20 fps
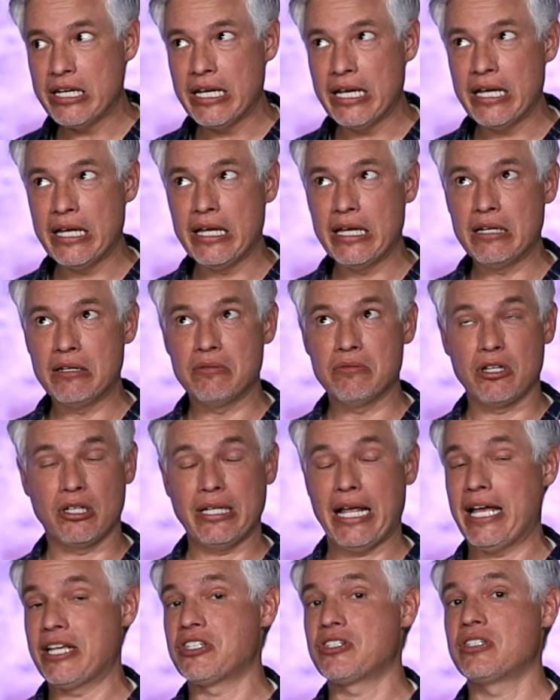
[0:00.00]
in the
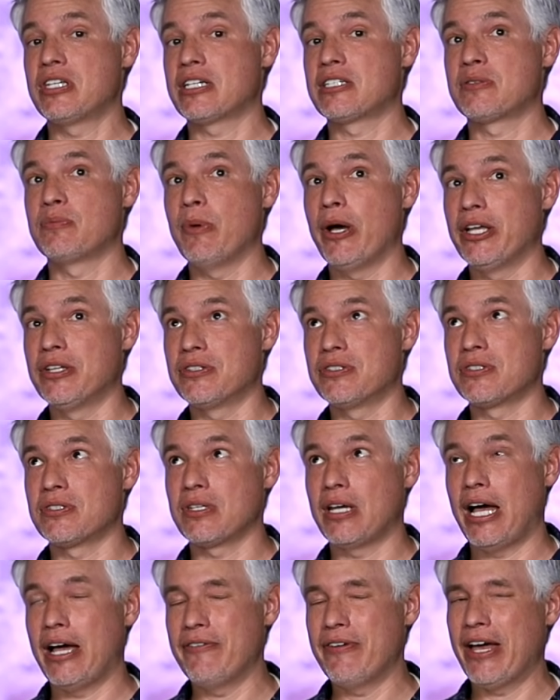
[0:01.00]
last six months,
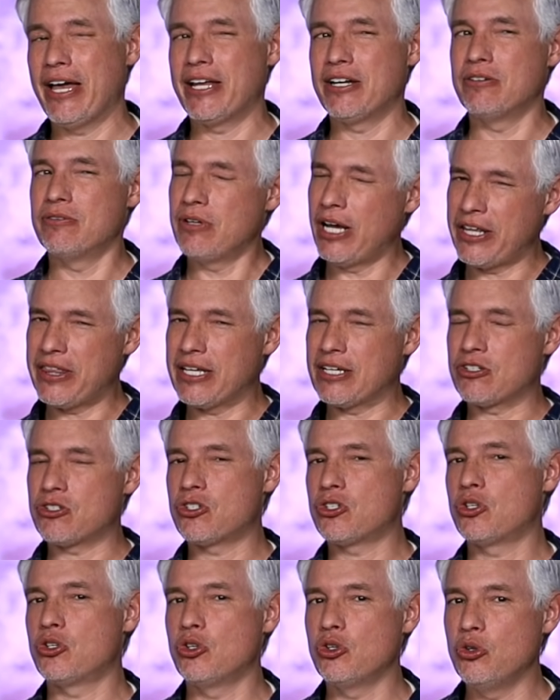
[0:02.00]
I've had, I think,
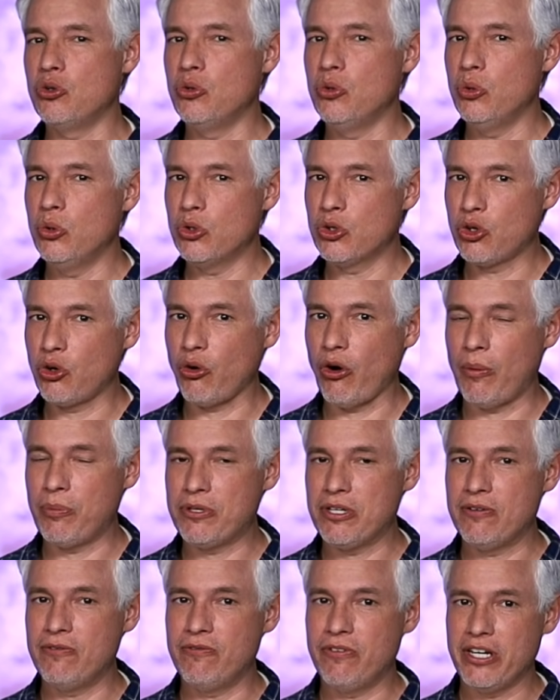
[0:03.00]
two
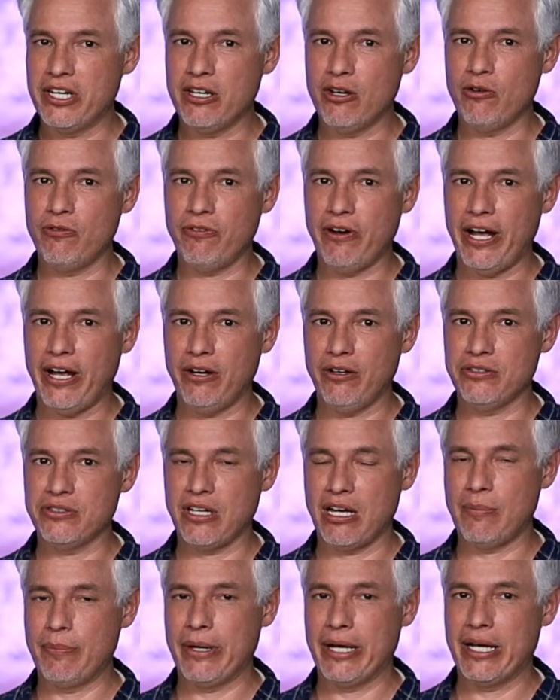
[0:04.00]
corrupted video files
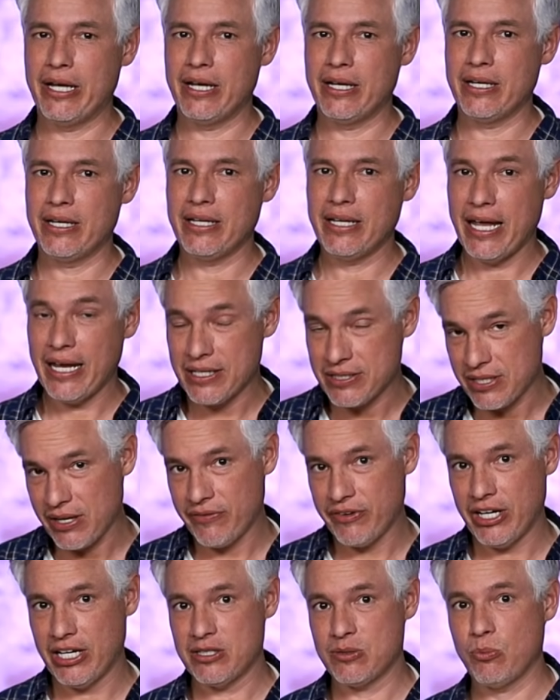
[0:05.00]
on my
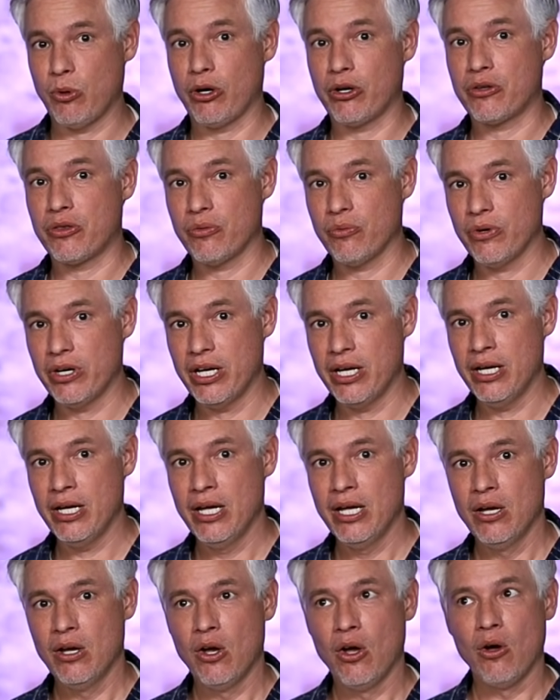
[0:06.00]
A7S Mark III
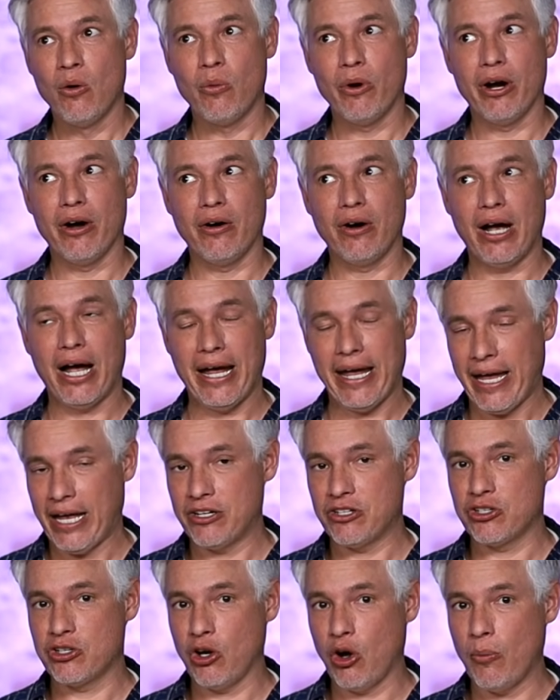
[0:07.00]
where I had
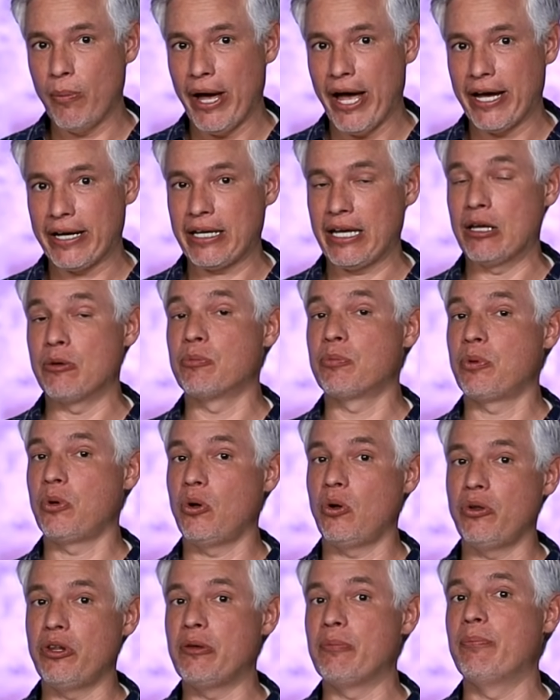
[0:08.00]
to go back and
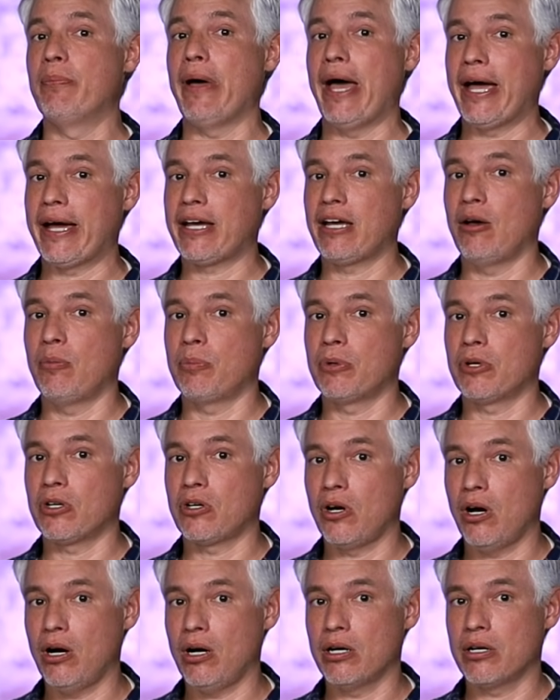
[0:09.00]
pull the backup
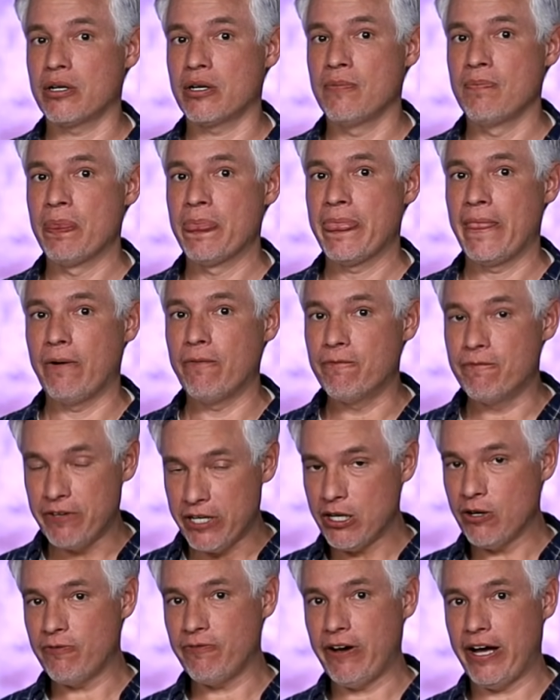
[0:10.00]
card. Now,
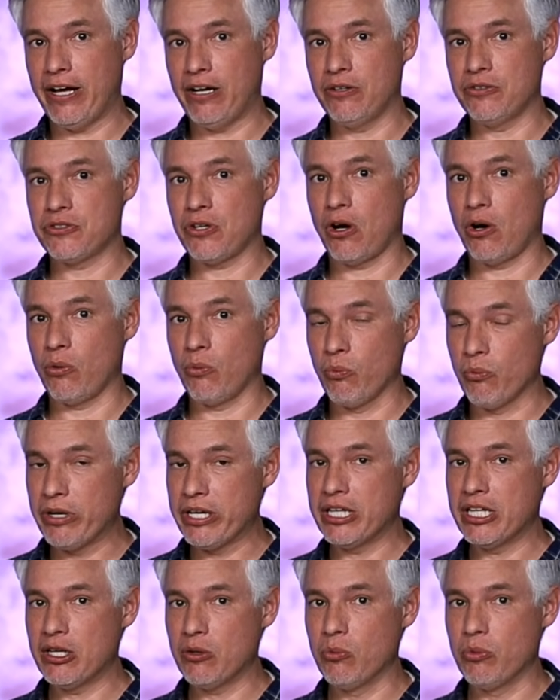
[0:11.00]
video files are
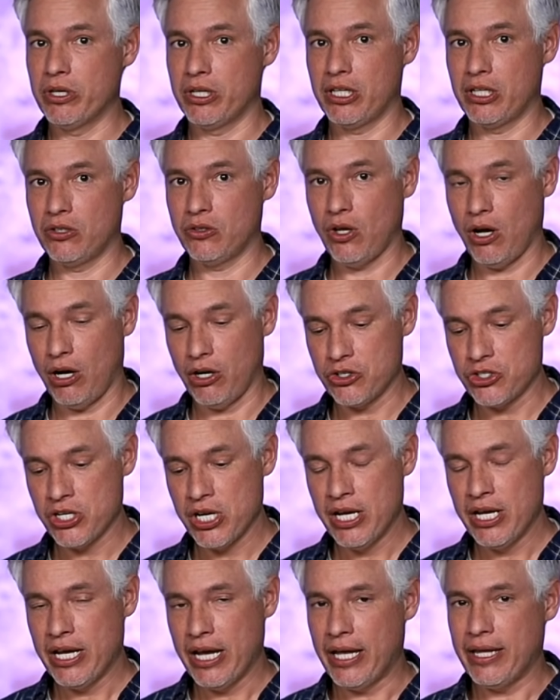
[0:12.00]
really, really large,
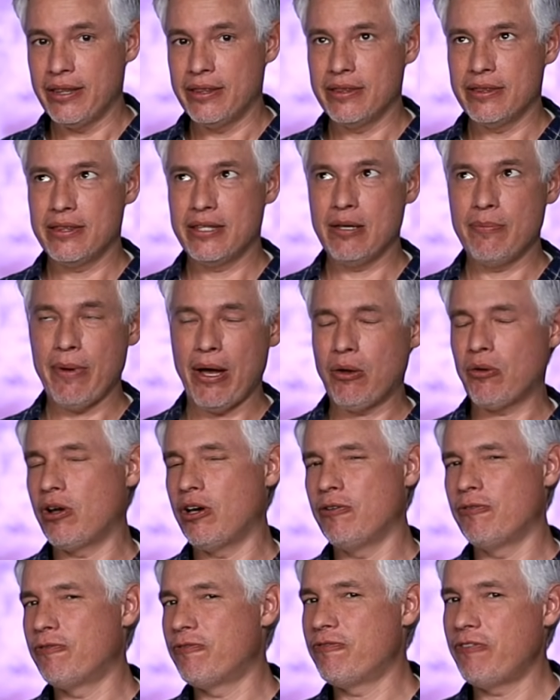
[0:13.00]
and the amount
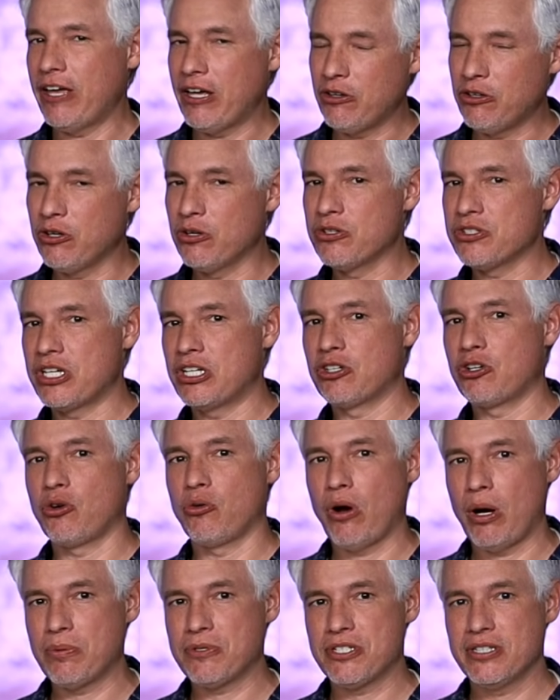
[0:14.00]
of failures and
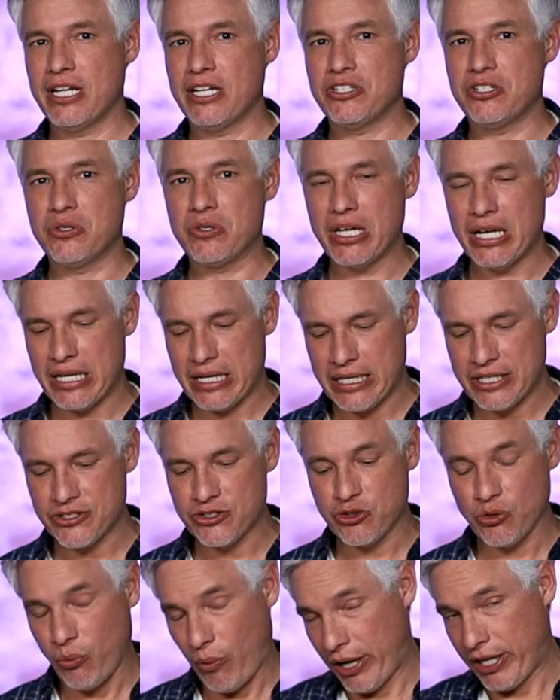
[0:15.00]
corruption that you get is
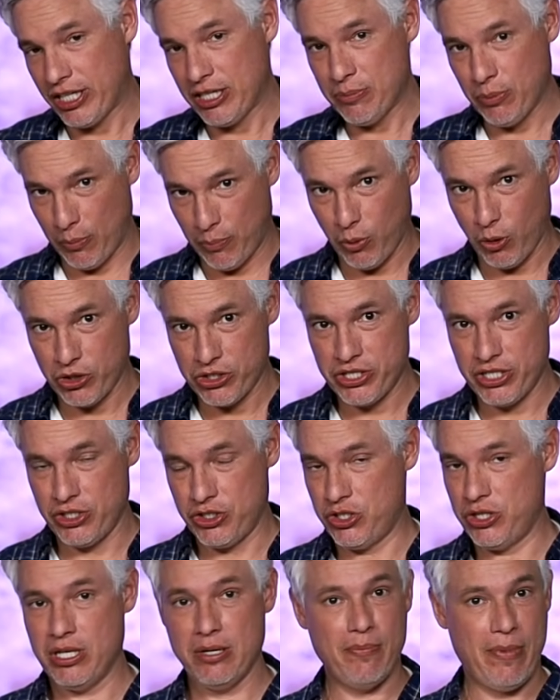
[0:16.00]
directly proportionate
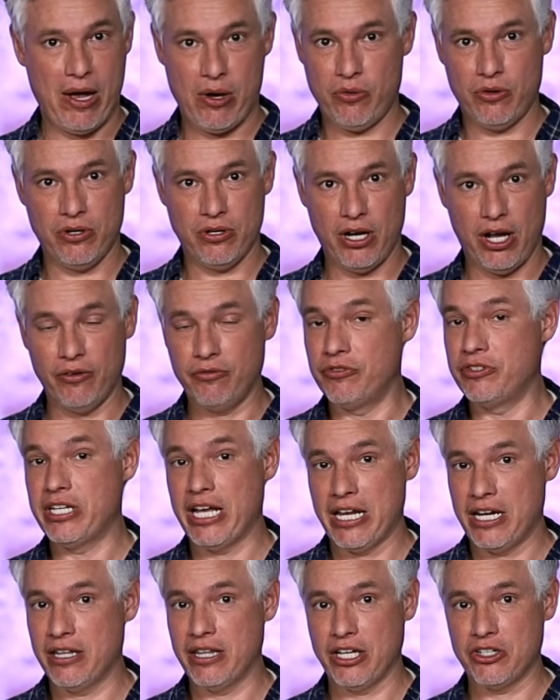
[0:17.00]
to the amount of
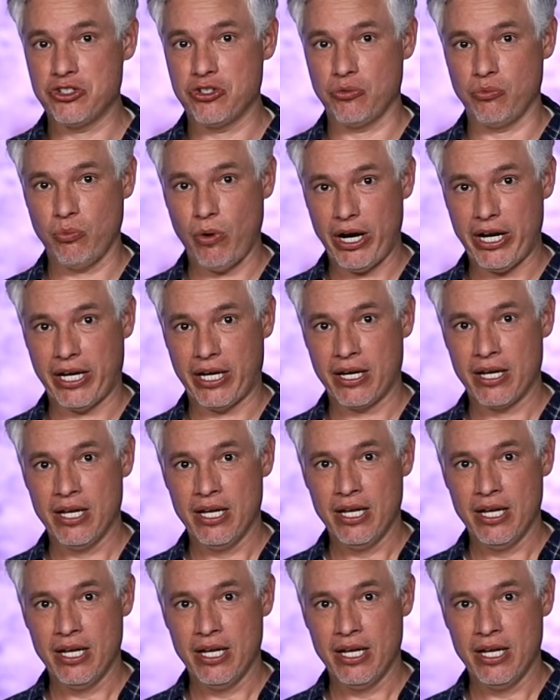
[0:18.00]
data that you're writing.